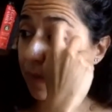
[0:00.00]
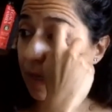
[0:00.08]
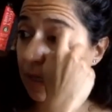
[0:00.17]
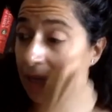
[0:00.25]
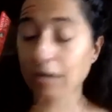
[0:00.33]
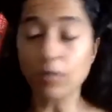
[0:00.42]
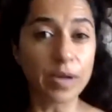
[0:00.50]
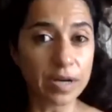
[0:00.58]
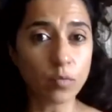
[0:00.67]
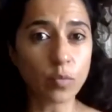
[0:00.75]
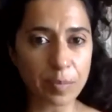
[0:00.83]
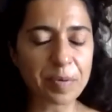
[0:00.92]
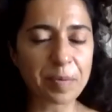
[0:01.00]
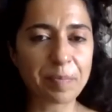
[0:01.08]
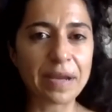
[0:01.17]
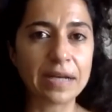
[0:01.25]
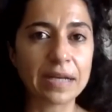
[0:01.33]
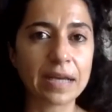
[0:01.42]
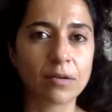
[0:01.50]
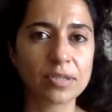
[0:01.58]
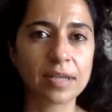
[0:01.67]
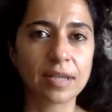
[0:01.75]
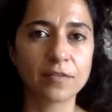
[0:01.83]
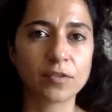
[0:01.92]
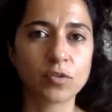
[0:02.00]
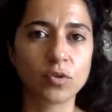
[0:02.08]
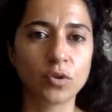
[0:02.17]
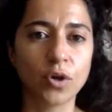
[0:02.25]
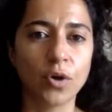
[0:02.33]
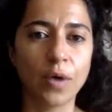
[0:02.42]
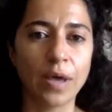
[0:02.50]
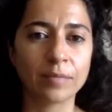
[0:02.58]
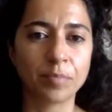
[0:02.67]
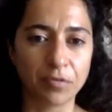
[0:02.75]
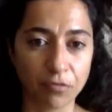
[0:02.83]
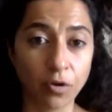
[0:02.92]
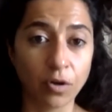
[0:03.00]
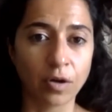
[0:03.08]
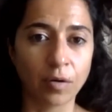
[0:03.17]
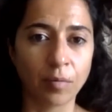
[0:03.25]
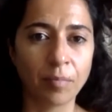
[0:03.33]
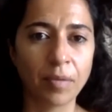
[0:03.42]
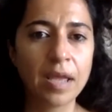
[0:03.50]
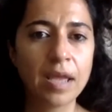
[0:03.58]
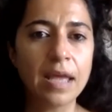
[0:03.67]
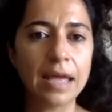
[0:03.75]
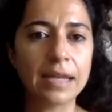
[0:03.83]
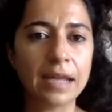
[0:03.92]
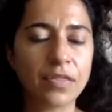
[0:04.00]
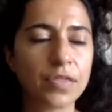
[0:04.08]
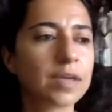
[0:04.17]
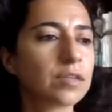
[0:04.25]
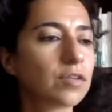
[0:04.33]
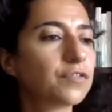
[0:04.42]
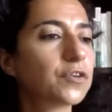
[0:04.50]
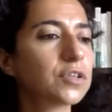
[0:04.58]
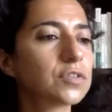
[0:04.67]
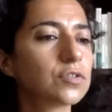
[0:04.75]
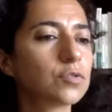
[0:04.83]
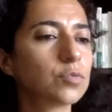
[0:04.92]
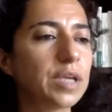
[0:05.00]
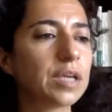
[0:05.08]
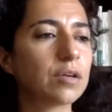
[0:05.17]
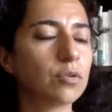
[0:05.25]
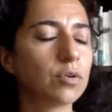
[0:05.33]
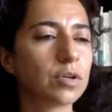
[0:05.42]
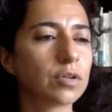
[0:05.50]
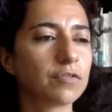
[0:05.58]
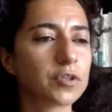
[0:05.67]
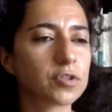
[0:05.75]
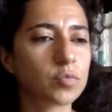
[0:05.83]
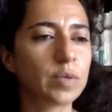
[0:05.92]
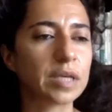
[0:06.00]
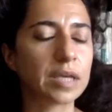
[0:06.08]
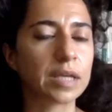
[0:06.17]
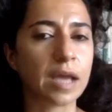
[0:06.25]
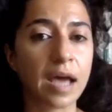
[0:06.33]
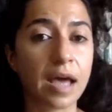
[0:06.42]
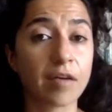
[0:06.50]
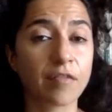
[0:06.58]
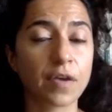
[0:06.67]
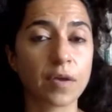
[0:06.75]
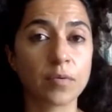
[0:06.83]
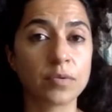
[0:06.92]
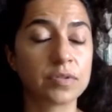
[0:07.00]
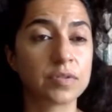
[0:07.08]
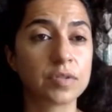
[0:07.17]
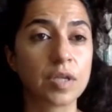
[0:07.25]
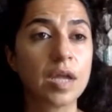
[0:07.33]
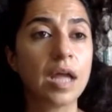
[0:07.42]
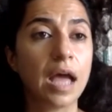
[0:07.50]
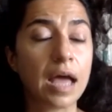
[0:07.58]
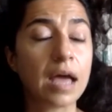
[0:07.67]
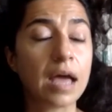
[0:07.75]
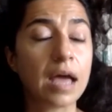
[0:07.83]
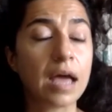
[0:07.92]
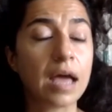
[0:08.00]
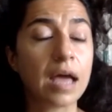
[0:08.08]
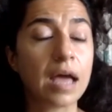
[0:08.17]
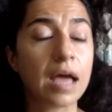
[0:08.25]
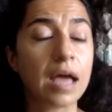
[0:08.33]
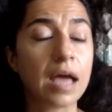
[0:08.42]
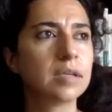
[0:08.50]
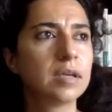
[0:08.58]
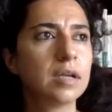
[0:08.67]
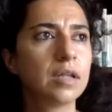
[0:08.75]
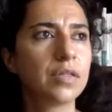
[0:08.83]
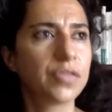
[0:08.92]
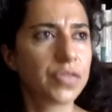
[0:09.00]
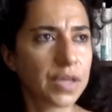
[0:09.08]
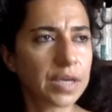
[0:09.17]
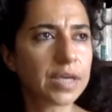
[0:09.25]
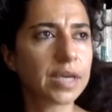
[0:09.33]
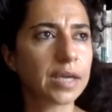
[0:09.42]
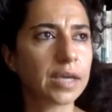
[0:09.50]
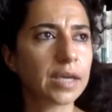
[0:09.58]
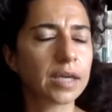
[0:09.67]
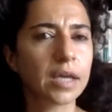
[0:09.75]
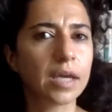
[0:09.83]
Like we're preparing ourselves to go and perform, and I think the first week or the first week and a half, I was thinking,